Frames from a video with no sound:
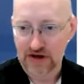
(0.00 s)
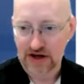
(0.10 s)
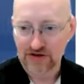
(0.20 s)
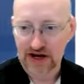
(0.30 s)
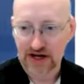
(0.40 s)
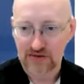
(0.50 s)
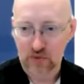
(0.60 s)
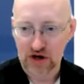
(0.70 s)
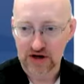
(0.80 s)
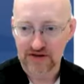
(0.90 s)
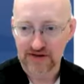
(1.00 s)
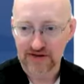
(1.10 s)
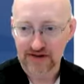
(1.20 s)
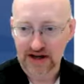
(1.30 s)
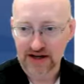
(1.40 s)
shot of
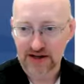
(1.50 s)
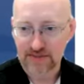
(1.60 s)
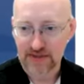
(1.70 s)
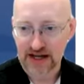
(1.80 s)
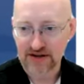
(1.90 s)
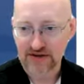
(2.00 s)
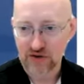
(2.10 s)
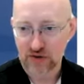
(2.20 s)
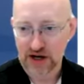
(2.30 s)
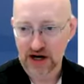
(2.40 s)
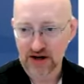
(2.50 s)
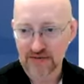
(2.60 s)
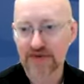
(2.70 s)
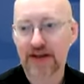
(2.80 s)
Word's headings toolbar.